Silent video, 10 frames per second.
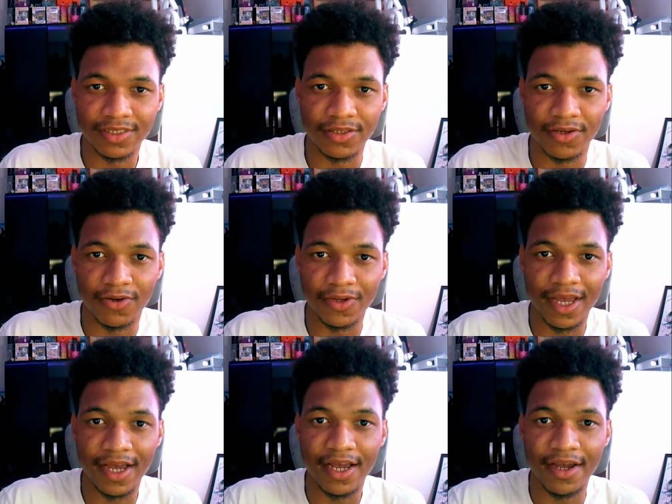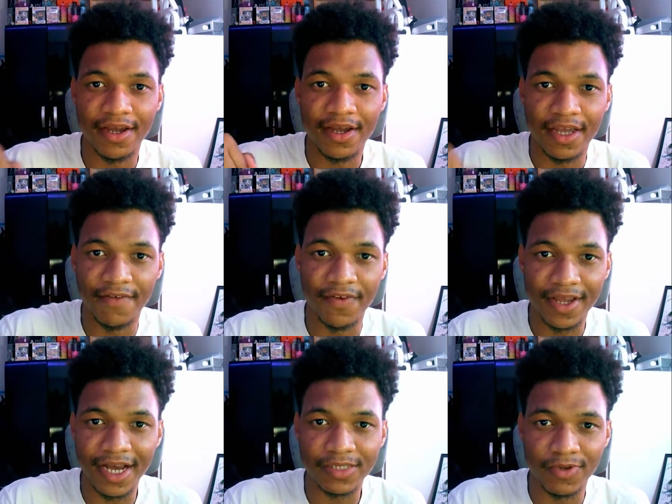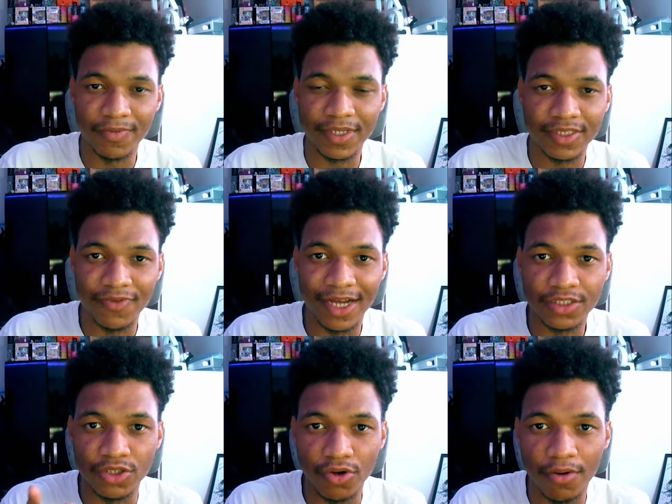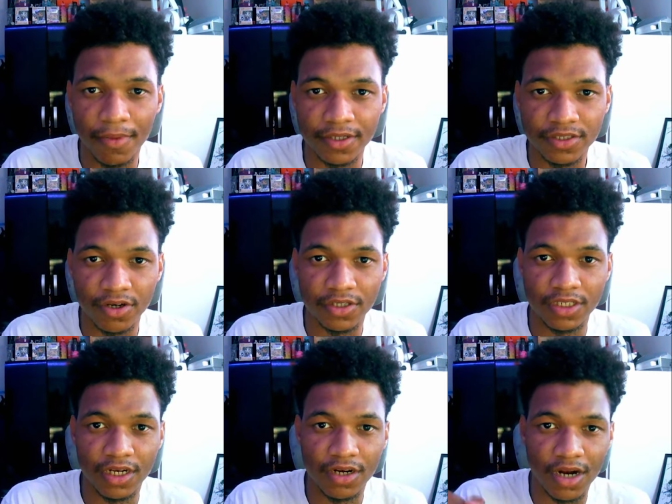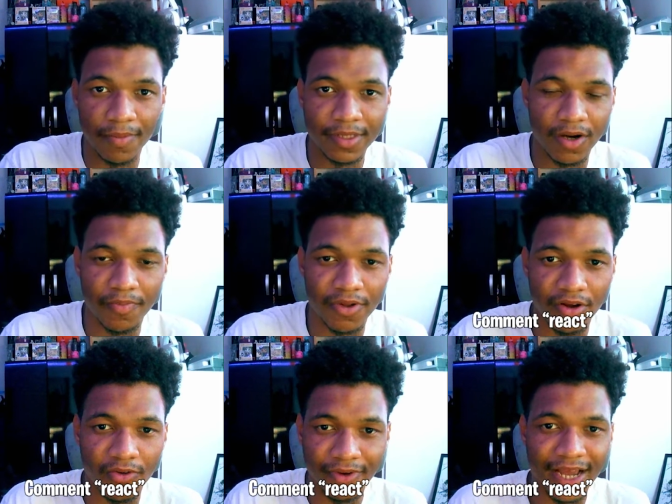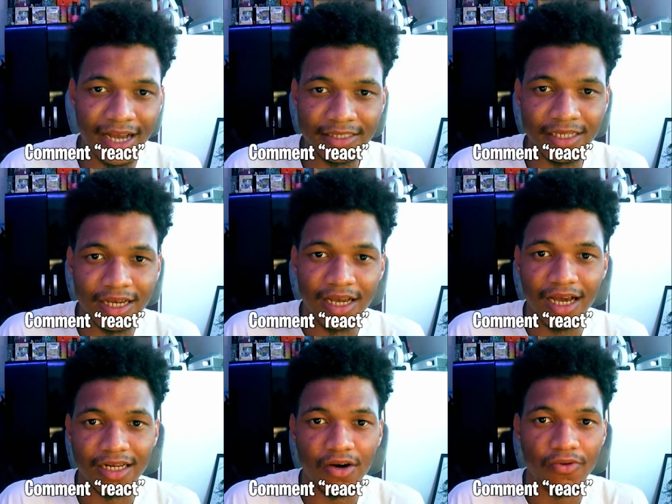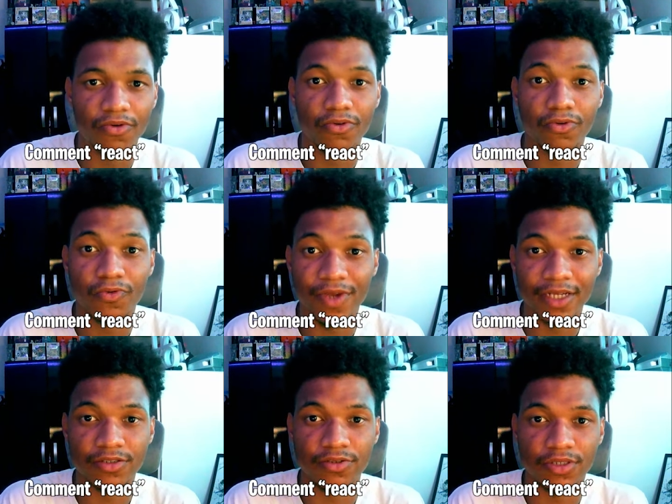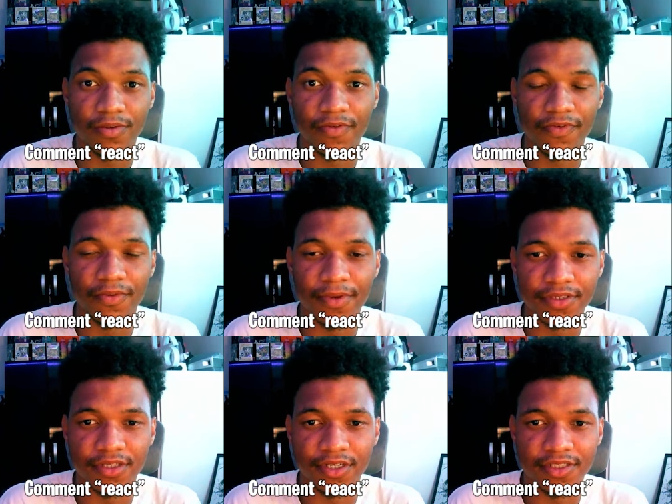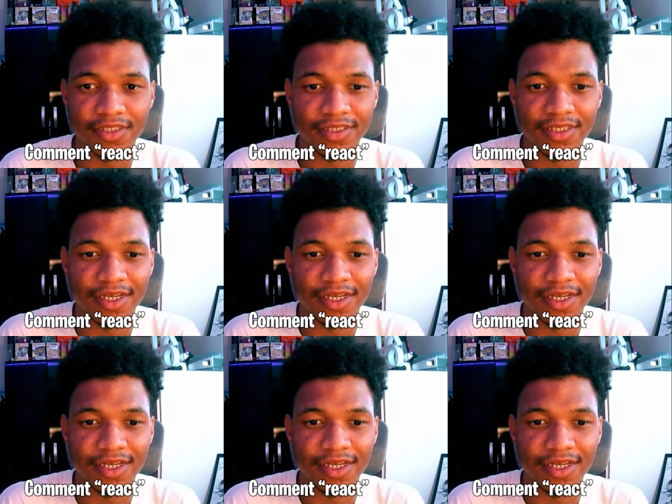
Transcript: So yeah, if you guys want me to react to your montage, comment down below, react and I will react to some of your montages